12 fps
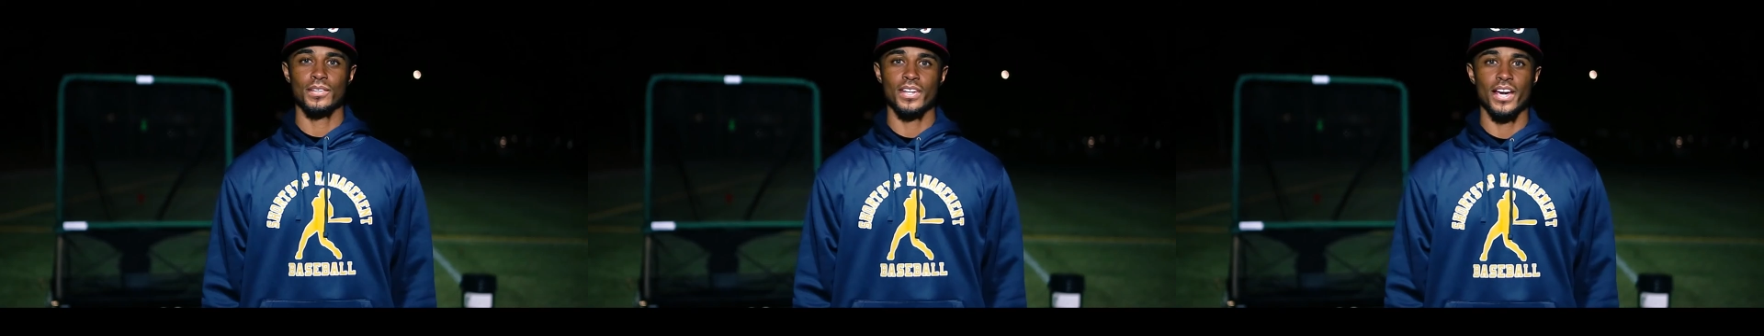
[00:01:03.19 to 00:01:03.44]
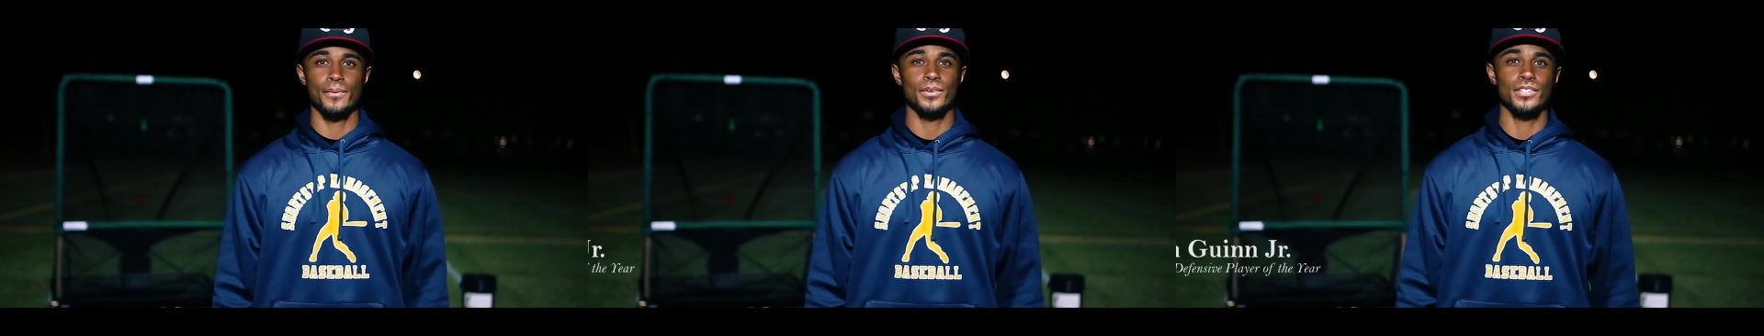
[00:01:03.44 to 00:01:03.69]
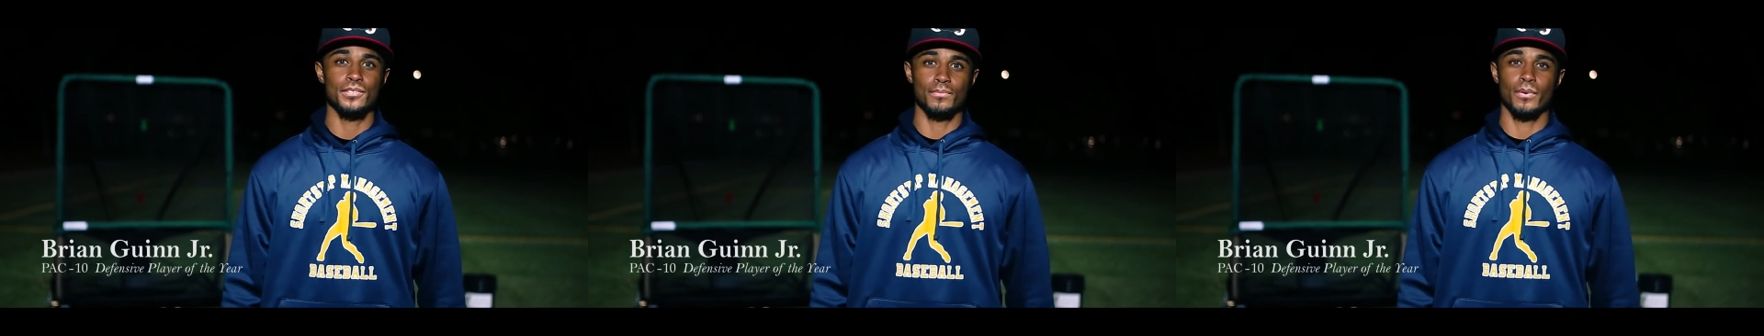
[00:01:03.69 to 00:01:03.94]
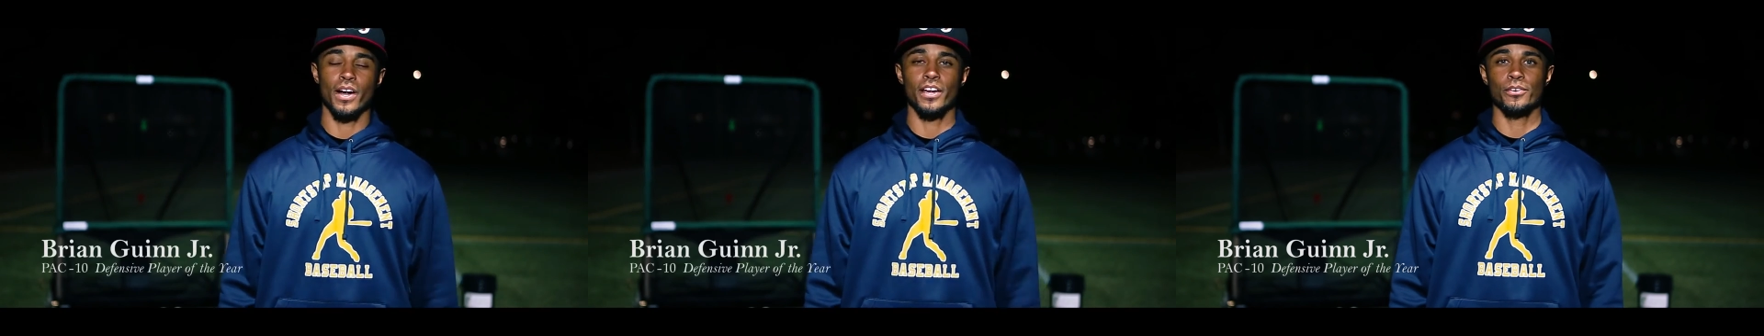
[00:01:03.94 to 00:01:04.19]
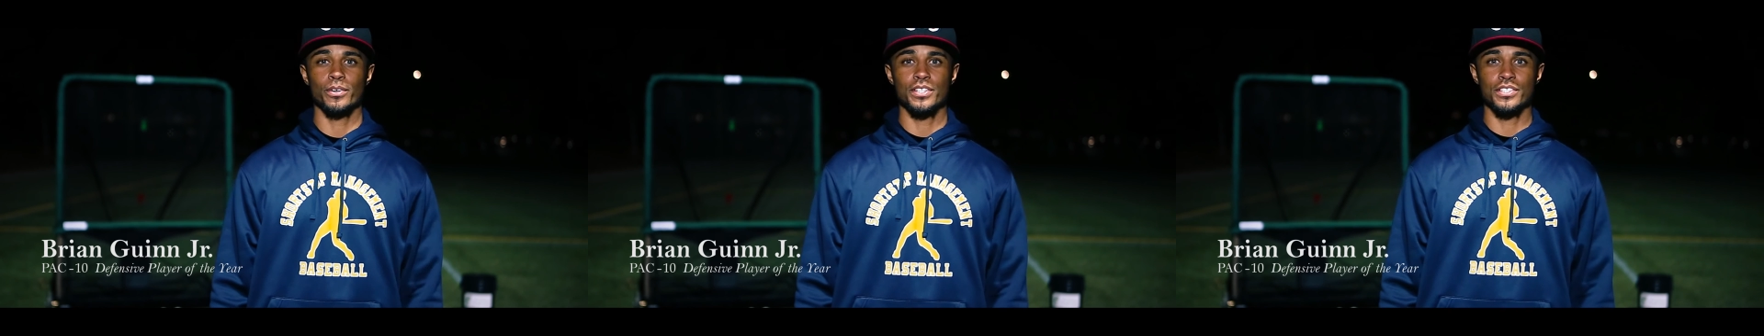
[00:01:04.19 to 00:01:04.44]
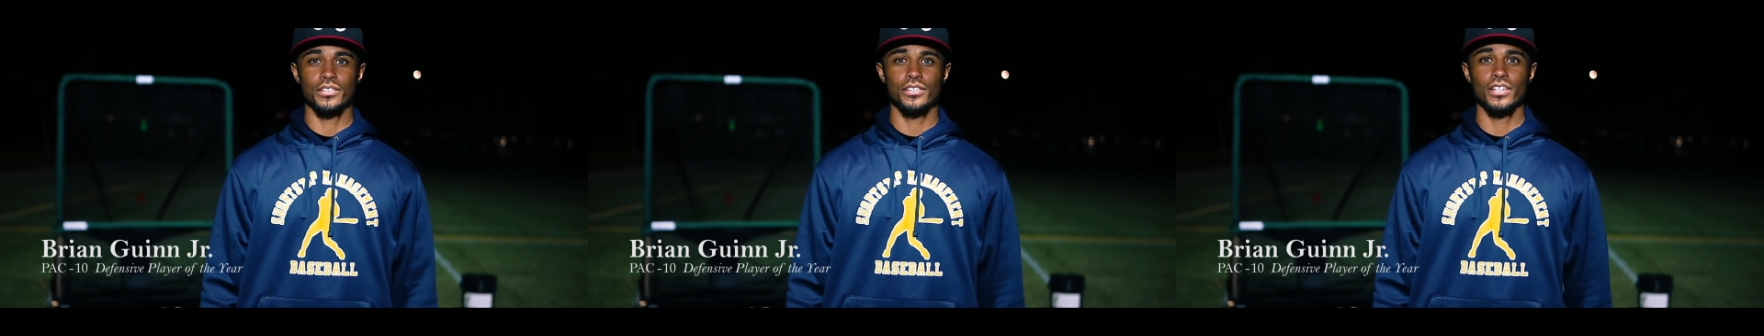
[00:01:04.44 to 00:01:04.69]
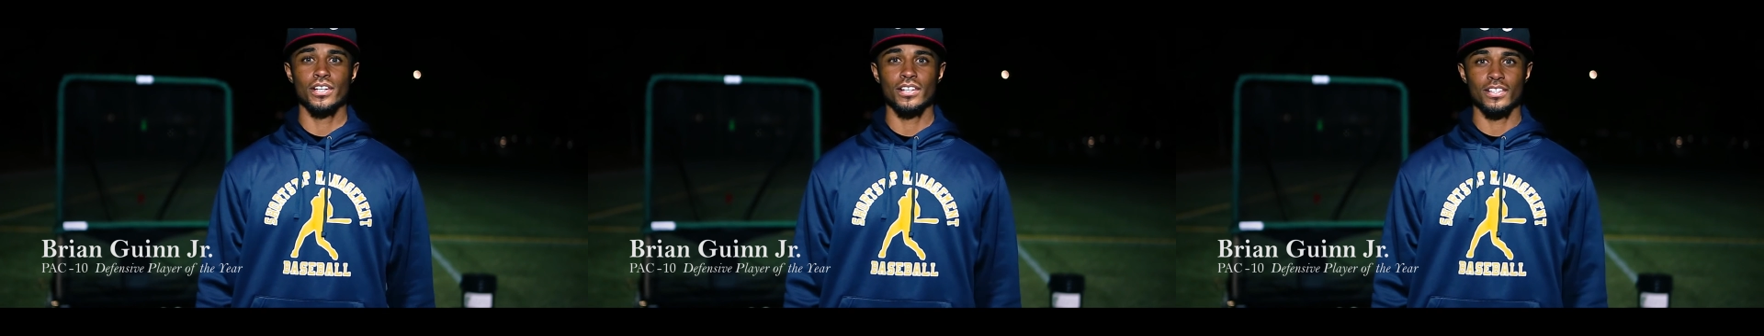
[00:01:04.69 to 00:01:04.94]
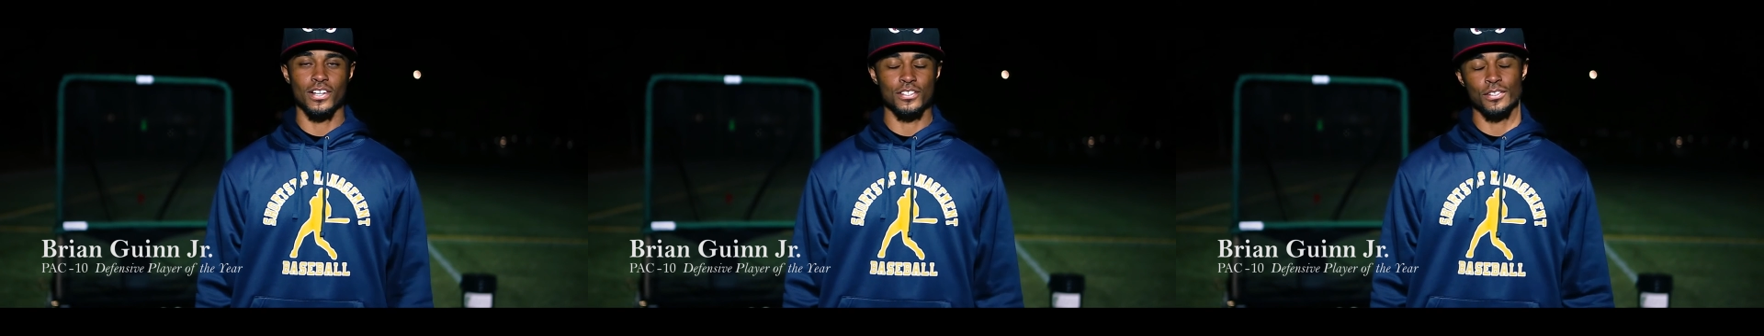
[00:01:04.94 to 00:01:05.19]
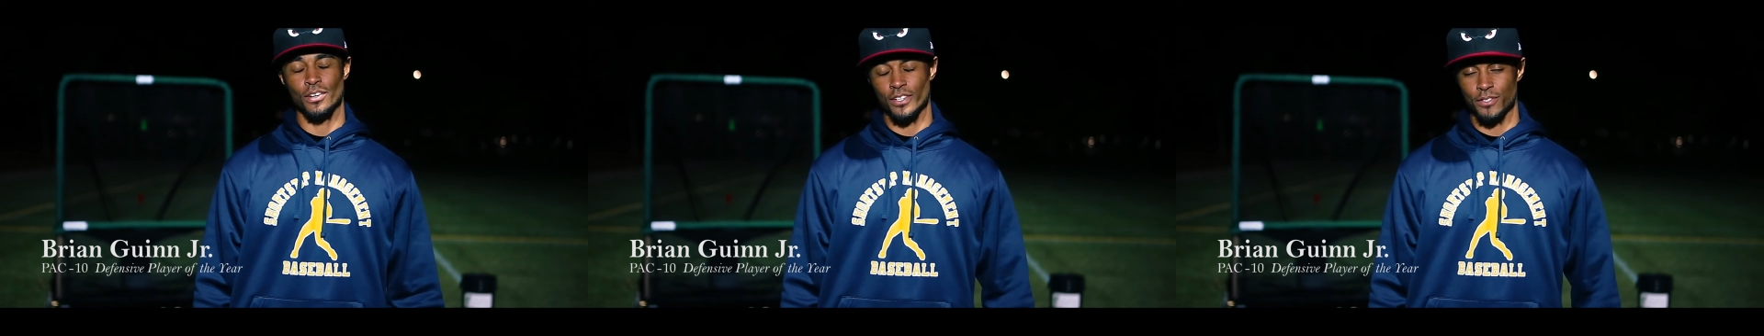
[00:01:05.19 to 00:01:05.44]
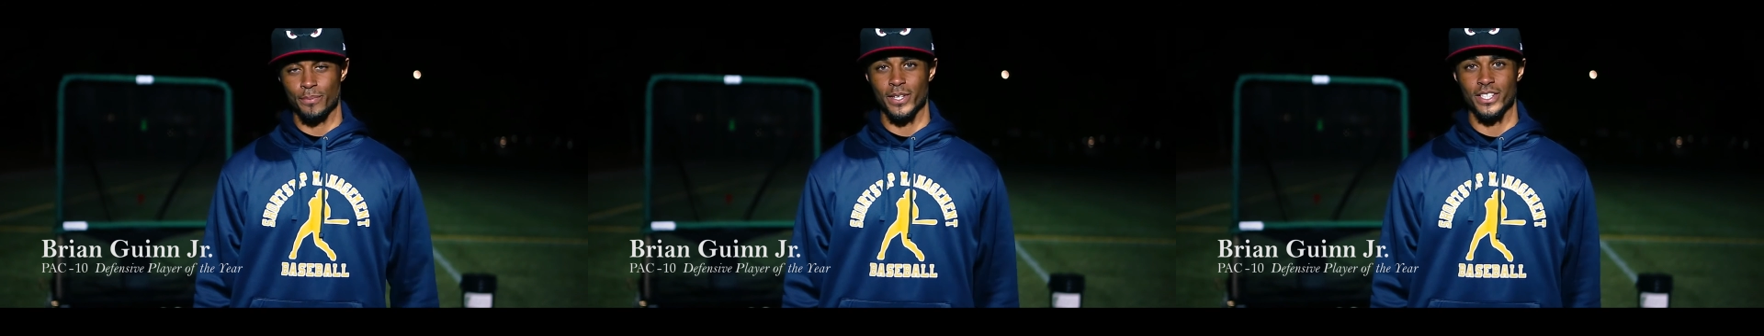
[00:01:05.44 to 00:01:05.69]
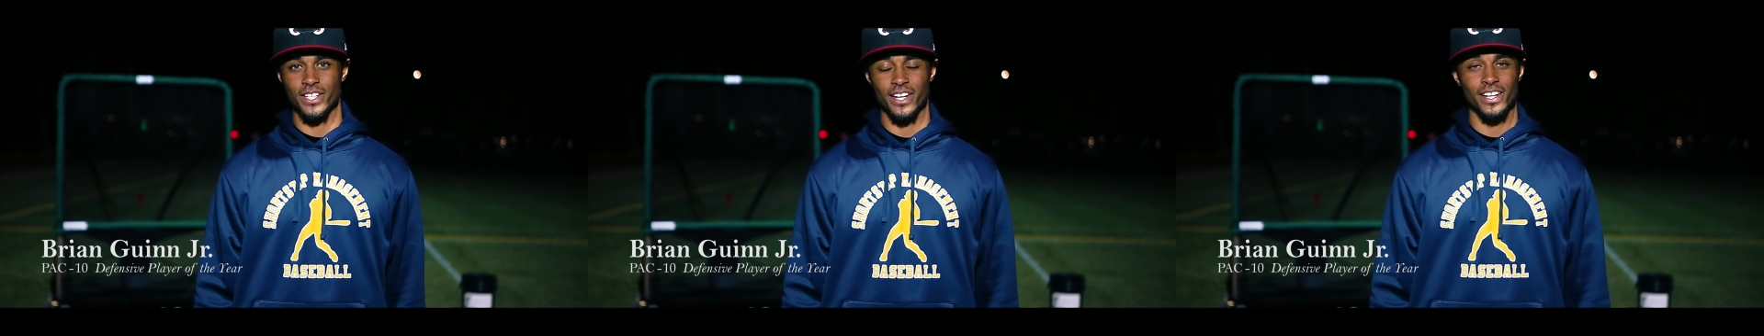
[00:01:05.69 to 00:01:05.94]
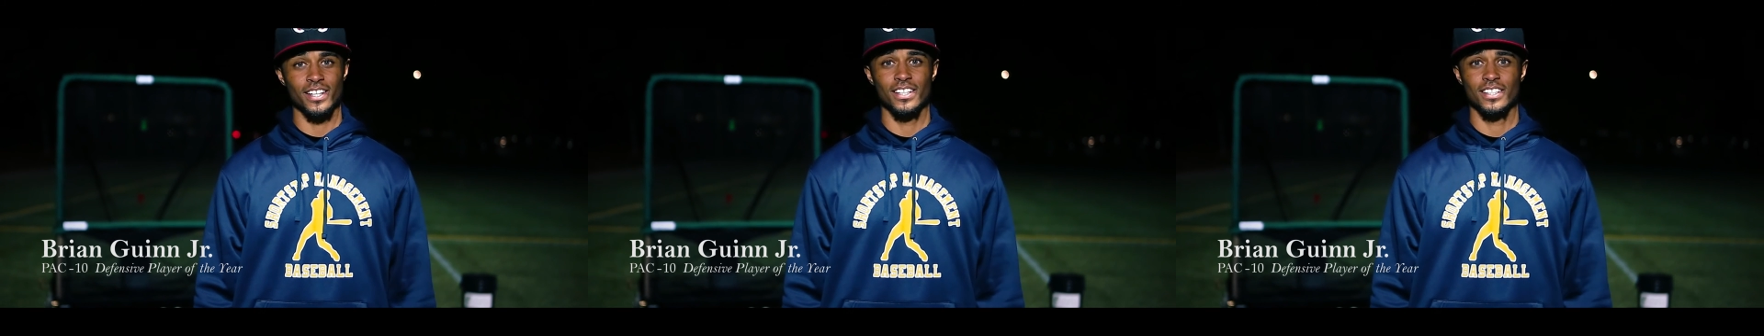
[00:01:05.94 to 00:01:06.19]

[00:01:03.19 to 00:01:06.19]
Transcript: Name is Brian Gwynn Jr., also known as BJ.